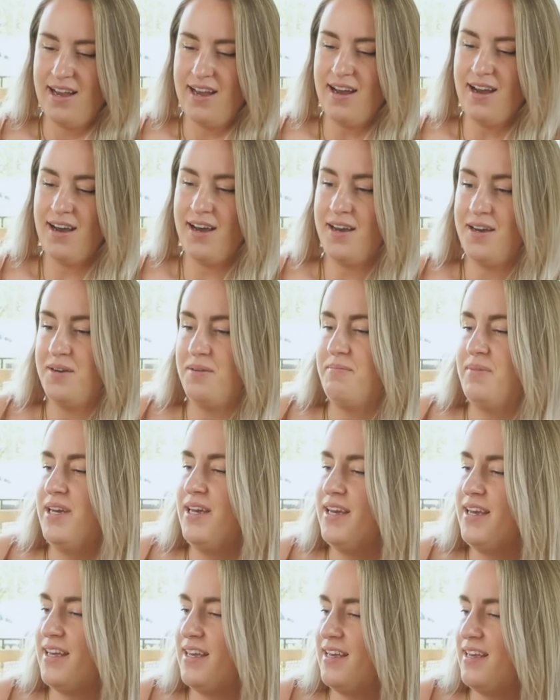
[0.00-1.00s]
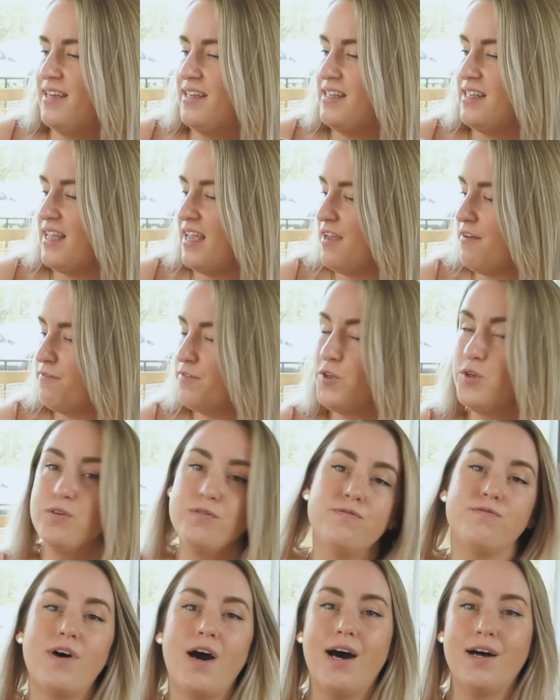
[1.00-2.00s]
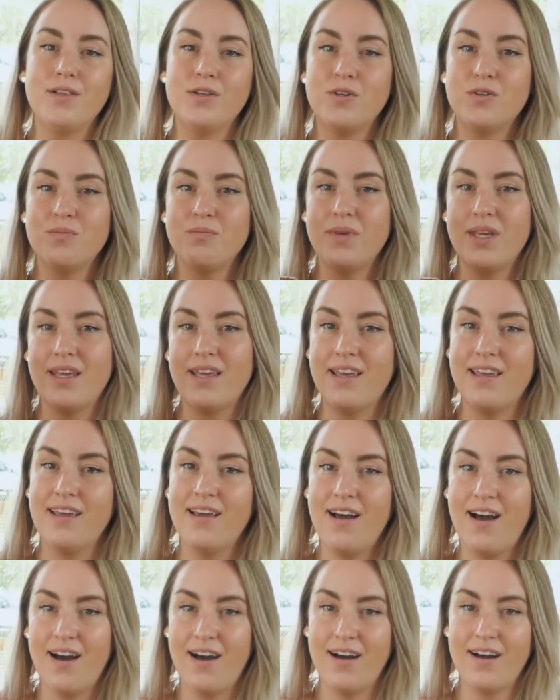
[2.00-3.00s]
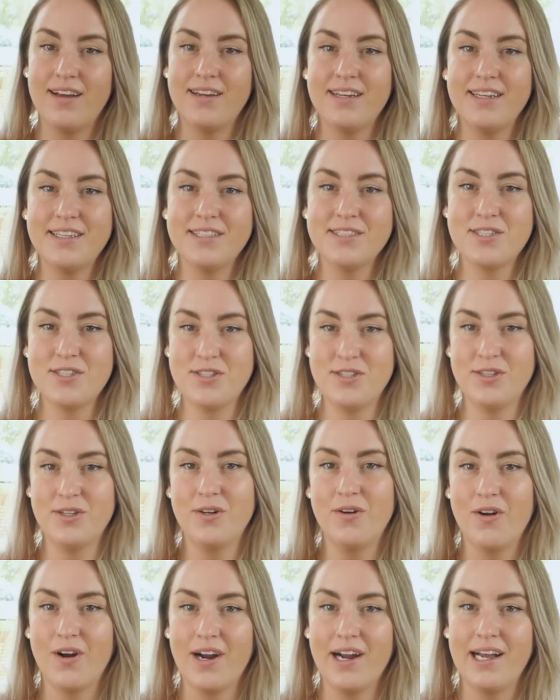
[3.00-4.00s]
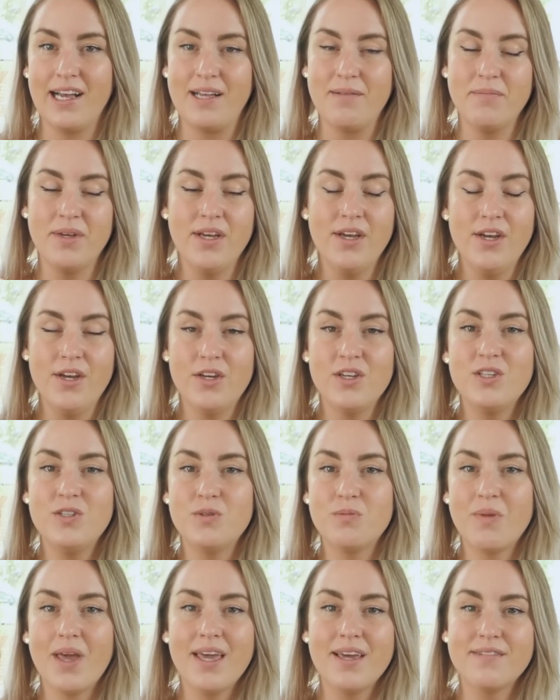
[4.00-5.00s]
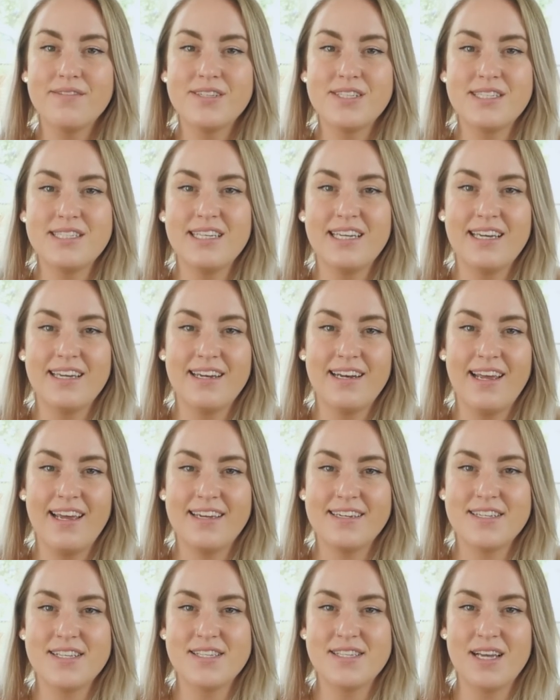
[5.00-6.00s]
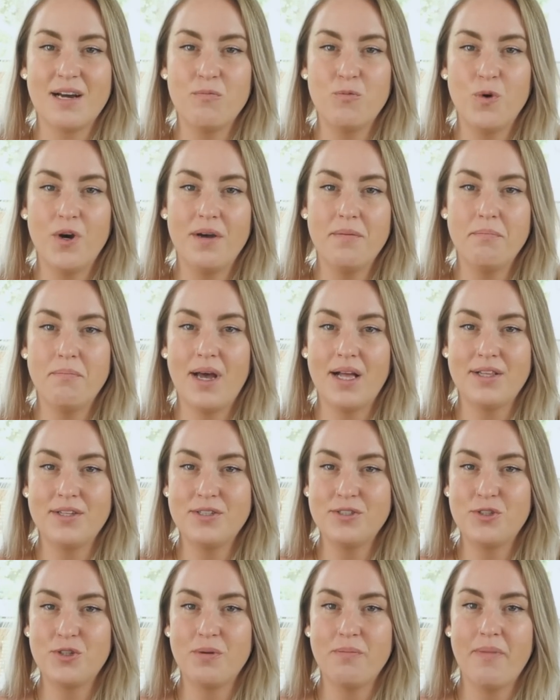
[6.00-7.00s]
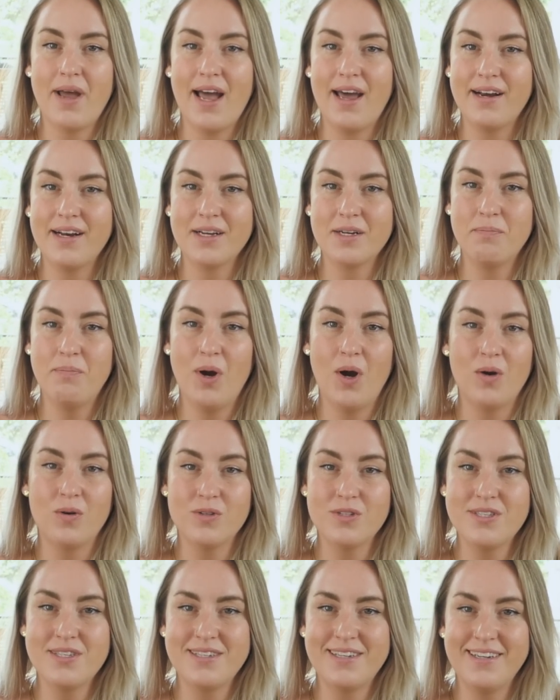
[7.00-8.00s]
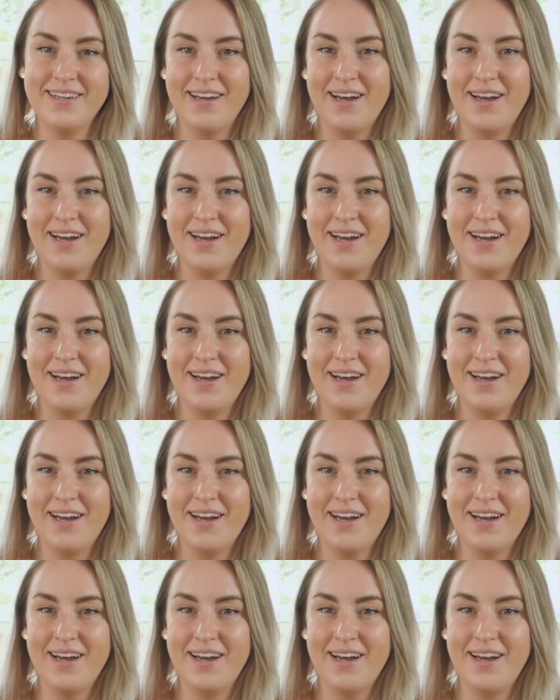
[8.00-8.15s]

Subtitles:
If you follow me on Instagram, you may have seen a somewhat melodramatic post